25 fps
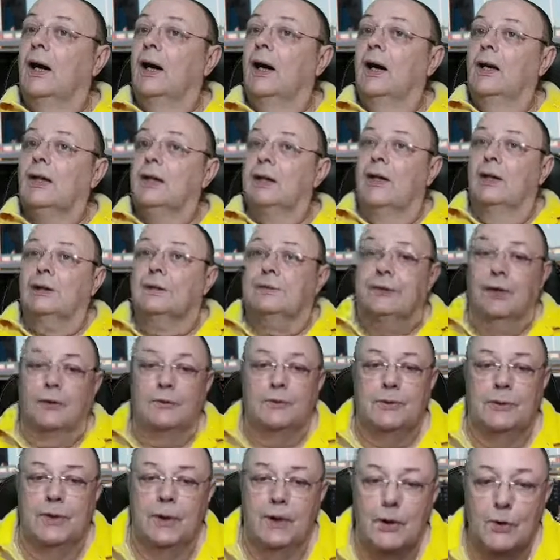I
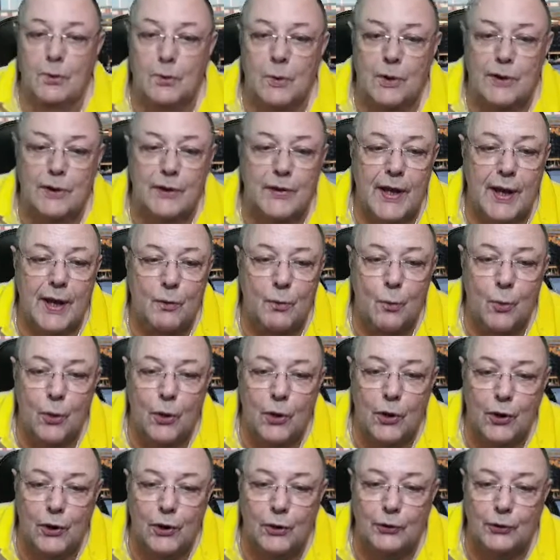don't know whether that
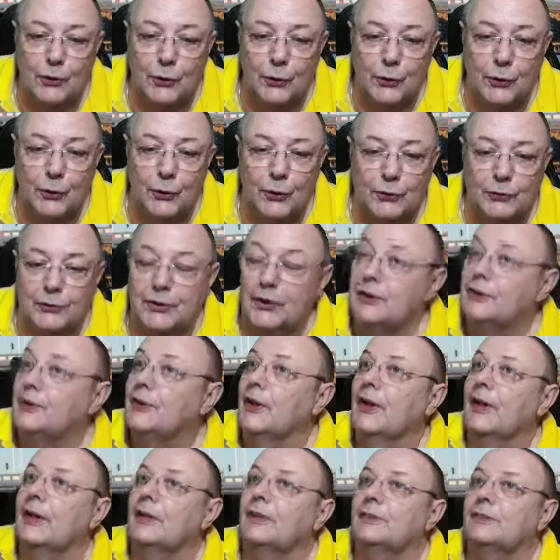worked or not. Did
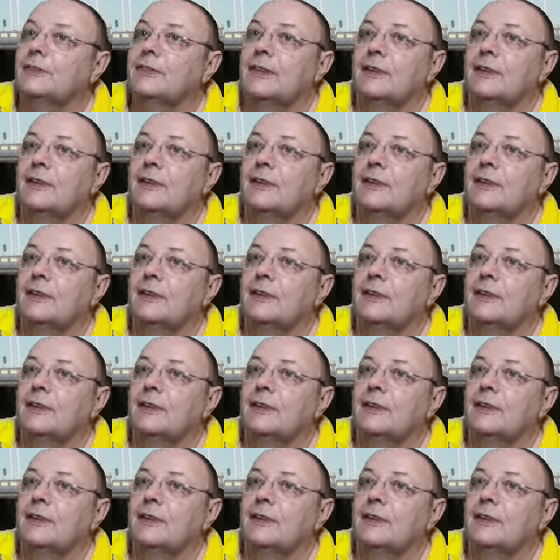that